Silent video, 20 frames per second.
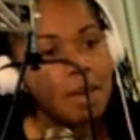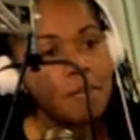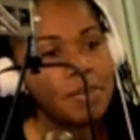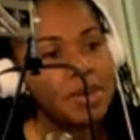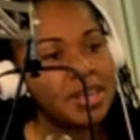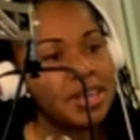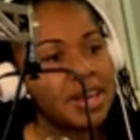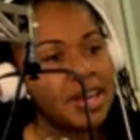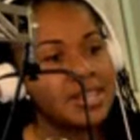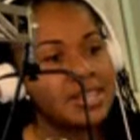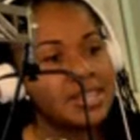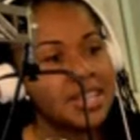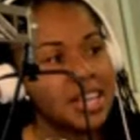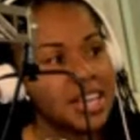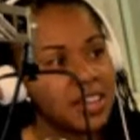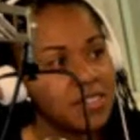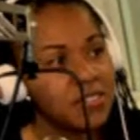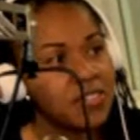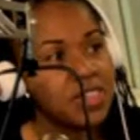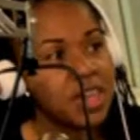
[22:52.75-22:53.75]
because
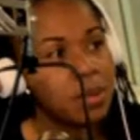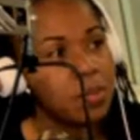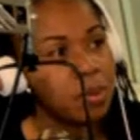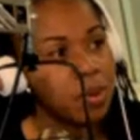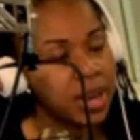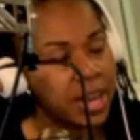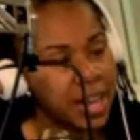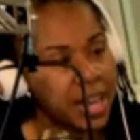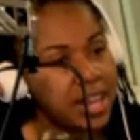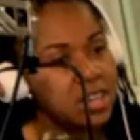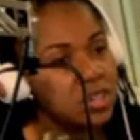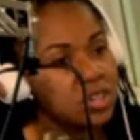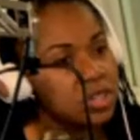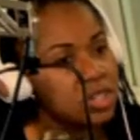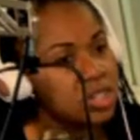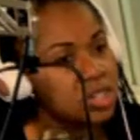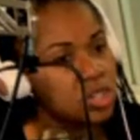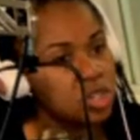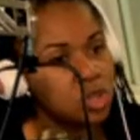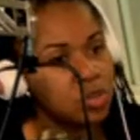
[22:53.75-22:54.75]
if they were handled
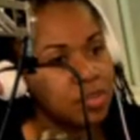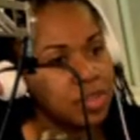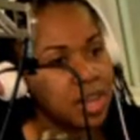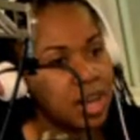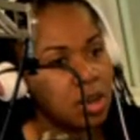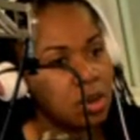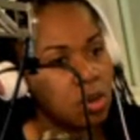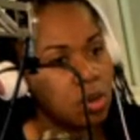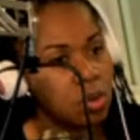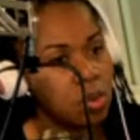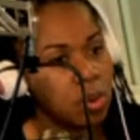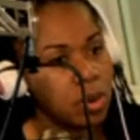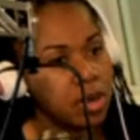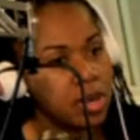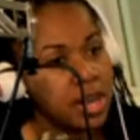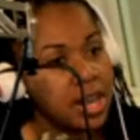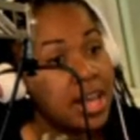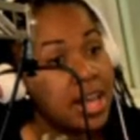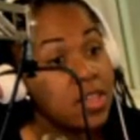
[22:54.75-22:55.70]
in juvenile court,